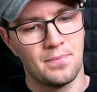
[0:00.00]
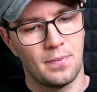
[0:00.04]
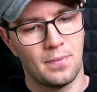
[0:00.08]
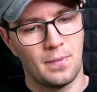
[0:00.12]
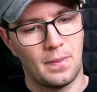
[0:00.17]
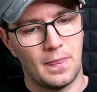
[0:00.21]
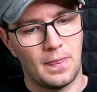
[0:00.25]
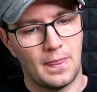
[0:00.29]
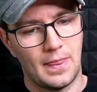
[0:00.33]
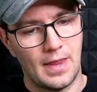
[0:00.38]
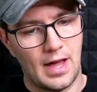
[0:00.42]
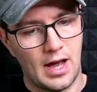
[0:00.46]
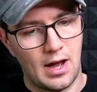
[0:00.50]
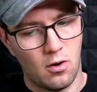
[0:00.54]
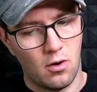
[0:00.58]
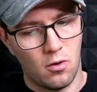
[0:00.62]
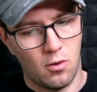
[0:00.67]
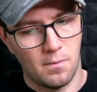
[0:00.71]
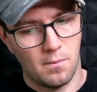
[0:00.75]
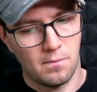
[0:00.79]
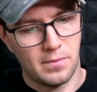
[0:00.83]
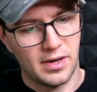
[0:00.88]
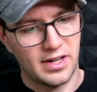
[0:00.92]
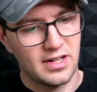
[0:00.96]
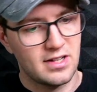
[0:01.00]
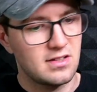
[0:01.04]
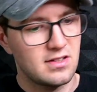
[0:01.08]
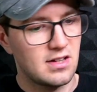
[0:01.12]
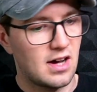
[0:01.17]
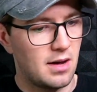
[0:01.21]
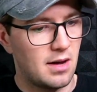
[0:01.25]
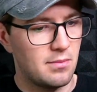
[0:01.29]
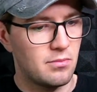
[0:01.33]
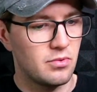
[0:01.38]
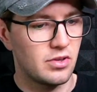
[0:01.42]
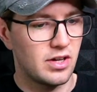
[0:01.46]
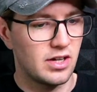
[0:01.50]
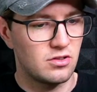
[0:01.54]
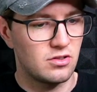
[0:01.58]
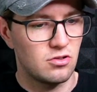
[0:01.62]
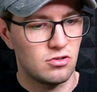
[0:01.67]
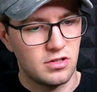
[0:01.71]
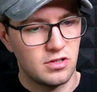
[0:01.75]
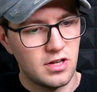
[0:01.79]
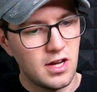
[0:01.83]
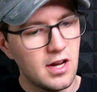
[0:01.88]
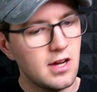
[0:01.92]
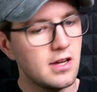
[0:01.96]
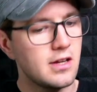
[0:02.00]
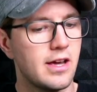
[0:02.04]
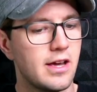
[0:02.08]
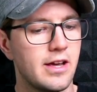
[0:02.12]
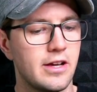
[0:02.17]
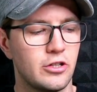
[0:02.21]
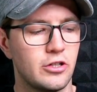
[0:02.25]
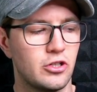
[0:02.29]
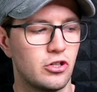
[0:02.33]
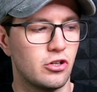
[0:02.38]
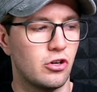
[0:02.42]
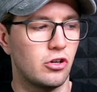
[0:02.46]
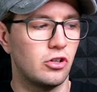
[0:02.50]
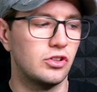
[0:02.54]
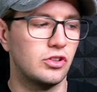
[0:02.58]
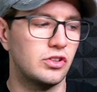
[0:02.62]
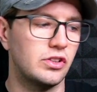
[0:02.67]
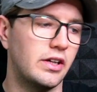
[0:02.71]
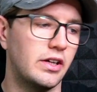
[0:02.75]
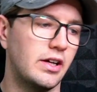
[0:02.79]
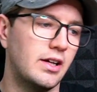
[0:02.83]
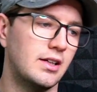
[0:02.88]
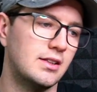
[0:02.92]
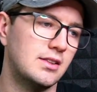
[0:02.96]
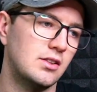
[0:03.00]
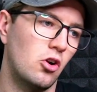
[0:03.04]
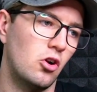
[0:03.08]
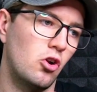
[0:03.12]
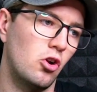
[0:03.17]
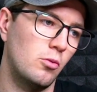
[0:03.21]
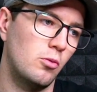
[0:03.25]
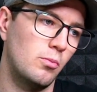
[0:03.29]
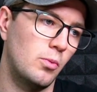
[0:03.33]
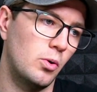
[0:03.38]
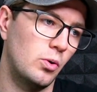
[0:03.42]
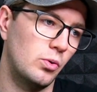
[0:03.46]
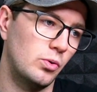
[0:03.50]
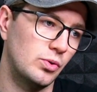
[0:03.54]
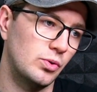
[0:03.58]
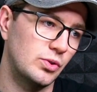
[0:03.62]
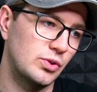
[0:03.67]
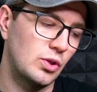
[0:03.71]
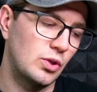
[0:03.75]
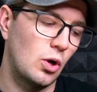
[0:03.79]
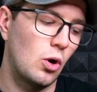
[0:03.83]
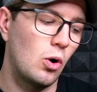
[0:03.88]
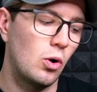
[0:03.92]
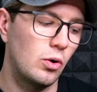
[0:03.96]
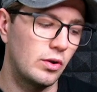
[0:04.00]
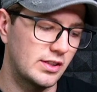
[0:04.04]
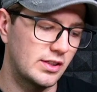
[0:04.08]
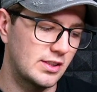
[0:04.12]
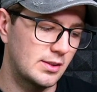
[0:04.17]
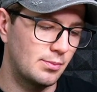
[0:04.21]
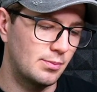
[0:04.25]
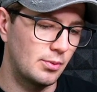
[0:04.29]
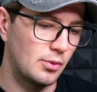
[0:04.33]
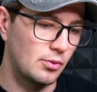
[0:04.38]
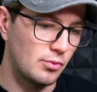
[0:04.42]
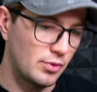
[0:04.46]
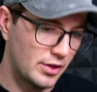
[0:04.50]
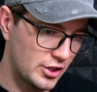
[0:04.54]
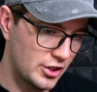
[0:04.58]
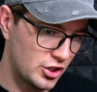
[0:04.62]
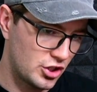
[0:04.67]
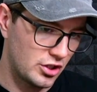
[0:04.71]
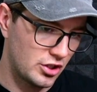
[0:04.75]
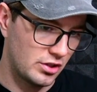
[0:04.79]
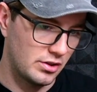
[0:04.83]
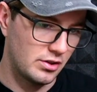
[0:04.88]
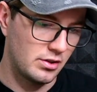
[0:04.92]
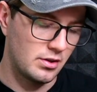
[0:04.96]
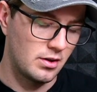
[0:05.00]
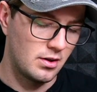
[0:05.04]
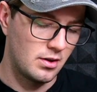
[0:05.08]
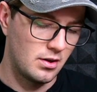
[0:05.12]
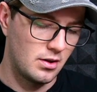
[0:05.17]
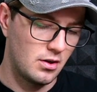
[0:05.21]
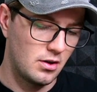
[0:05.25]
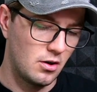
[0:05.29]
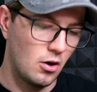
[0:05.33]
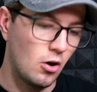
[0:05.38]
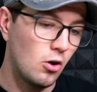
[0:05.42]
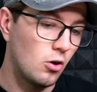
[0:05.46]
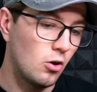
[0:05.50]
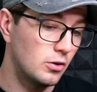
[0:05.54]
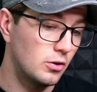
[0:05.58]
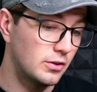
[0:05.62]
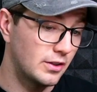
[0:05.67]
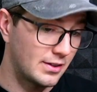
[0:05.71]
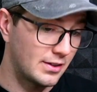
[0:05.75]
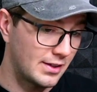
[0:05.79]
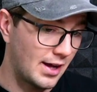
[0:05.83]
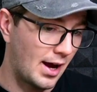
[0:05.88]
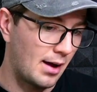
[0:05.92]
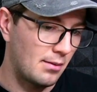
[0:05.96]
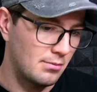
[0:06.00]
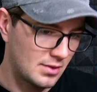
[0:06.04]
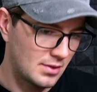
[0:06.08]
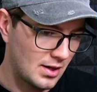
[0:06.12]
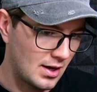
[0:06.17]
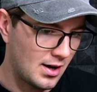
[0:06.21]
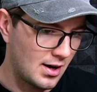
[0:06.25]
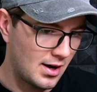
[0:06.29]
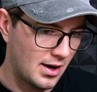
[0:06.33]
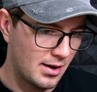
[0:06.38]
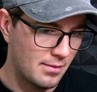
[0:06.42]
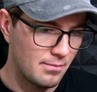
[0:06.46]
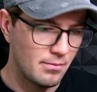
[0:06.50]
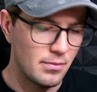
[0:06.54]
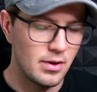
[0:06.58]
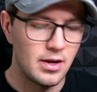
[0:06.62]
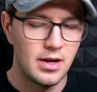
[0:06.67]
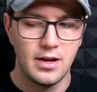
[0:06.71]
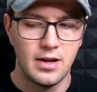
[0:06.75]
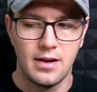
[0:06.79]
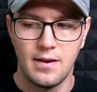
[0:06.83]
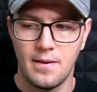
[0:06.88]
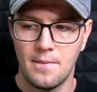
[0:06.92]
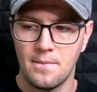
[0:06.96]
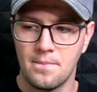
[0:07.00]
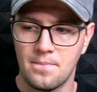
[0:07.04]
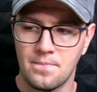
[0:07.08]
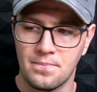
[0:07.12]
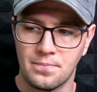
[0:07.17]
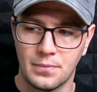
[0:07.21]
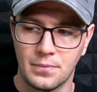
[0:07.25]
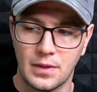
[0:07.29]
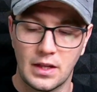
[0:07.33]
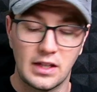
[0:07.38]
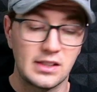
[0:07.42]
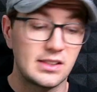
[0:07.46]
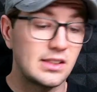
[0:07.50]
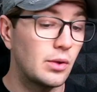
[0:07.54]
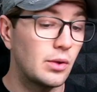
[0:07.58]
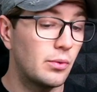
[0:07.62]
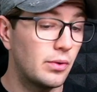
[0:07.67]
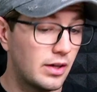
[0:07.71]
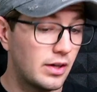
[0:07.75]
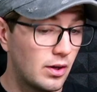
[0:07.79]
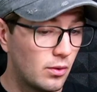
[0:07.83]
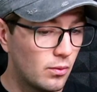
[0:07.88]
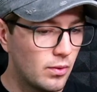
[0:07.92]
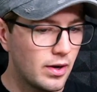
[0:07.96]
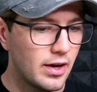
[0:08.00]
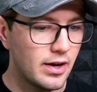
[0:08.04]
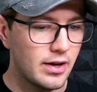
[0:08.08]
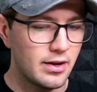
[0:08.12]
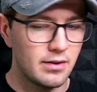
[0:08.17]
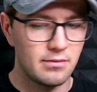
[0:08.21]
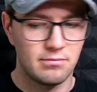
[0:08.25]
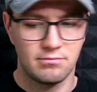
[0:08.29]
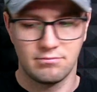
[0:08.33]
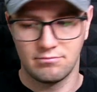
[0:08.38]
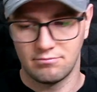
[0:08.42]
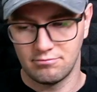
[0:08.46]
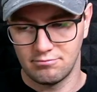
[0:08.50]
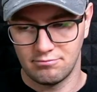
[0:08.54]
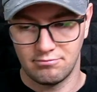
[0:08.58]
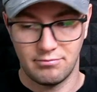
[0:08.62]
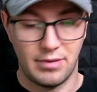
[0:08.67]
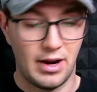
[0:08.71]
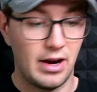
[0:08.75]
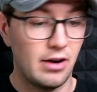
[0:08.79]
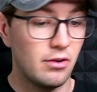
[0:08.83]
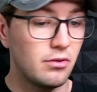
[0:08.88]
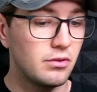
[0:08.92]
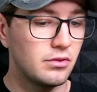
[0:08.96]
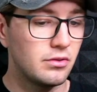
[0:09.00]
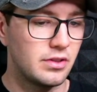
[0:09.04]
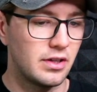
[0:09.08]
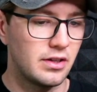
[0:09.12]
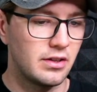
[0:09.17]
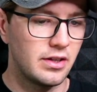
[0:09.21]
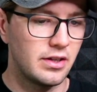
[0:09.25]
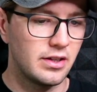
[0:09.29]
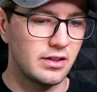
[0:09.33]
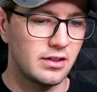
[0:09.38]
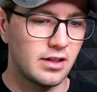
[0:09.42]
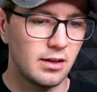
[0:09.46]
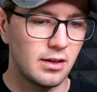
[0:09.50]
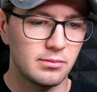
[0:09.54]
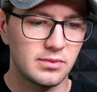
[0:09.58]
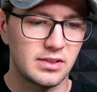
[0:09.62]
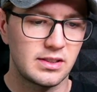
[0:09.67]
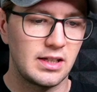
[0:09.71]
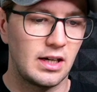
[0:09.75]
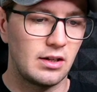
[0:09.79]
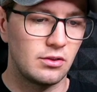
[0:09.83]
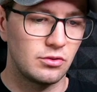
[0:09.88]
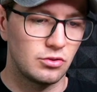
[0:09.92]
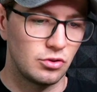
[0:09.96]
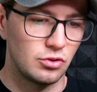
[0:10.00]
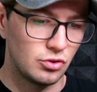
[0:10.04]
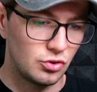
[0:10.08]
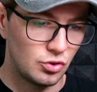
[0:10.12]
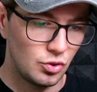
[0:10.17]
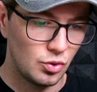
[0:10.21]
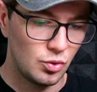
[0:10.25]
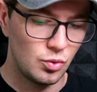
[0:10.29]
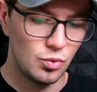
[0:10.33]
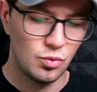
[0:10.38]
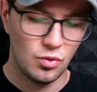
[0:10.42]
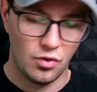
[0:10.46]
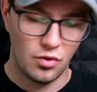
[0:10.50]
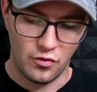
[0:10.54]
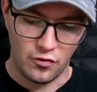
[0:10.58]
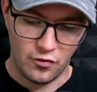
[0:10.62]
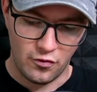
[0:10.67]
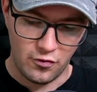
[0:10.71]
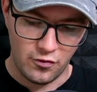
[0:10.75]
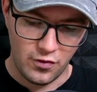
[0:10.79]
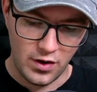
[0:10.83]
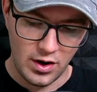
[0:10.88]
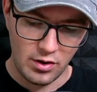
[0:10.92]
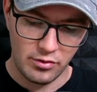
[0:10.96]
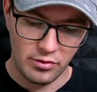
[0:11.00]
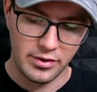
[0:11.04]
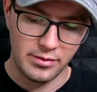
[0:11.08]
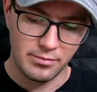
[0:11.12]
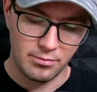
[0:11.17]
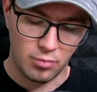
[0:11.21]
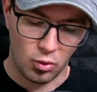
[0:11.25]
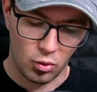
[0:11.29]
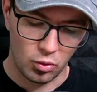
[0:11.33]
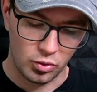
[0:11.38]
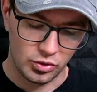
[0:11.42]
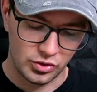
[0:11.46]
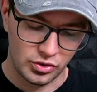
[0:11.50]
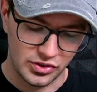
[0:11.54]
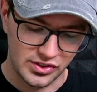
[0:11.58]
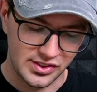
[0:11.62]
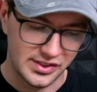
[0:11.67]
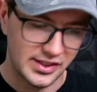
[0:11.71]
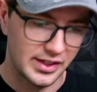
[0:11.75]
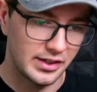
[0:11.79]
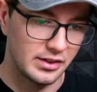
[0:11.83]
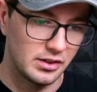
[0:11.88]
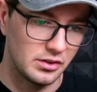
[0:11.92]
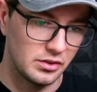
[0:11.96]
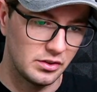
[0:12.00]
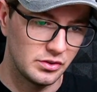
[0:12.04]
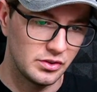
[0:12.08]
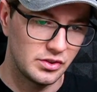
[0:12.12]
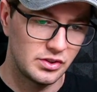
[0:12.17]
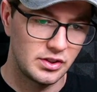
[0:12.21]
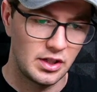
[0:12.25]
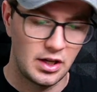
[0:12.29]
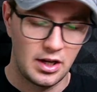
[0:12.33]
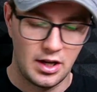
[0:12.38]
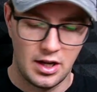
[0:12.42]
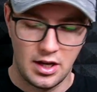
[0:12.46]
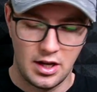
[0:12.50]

Now, by the time you get to teenagers, it's almost all exploration all the damn time. So in a way, parenting, it comes down to two very important skills.